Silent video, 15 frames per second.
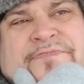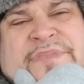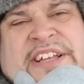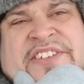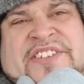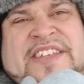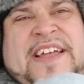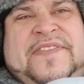
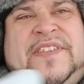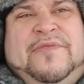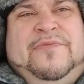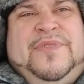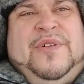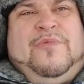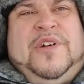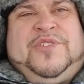It's not
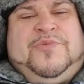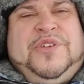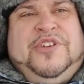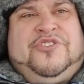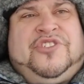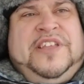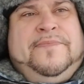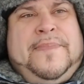the ones we
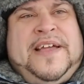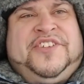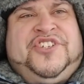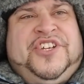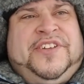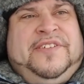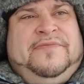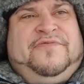usually
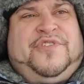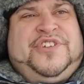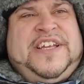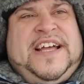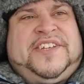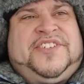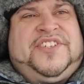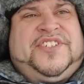mention for
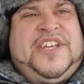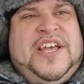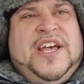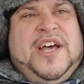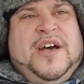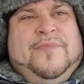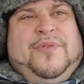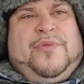Texas.
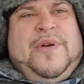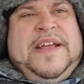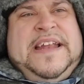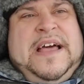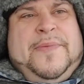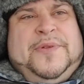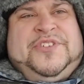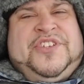But right
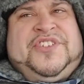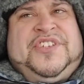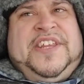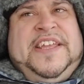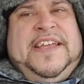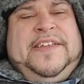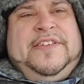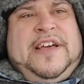now, there's a
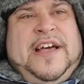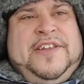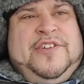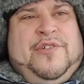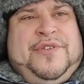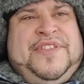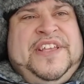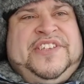city in
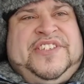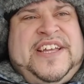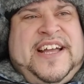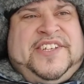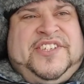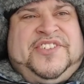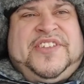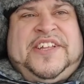northeast
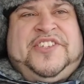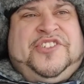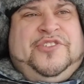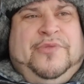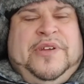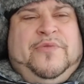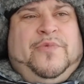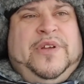Texas that's
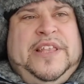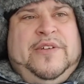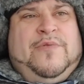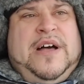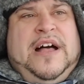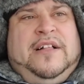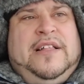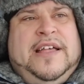doing really
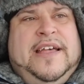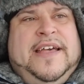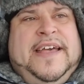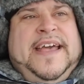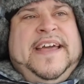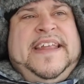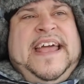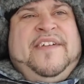well.
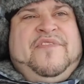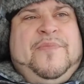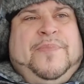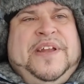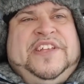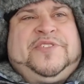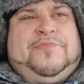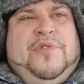And
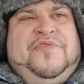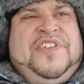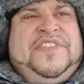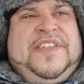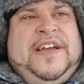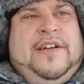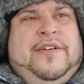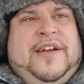everybody's moving
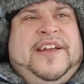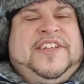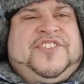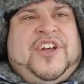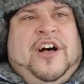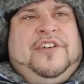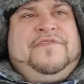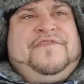there. And
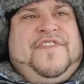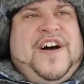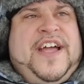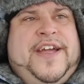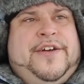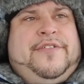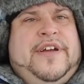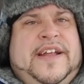it's on
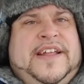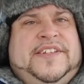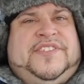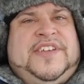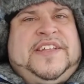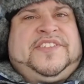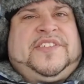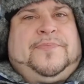fire. And
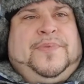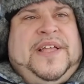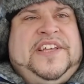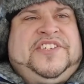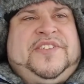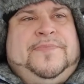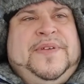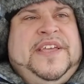it's the
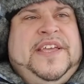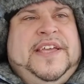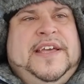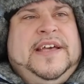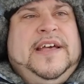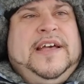place to be.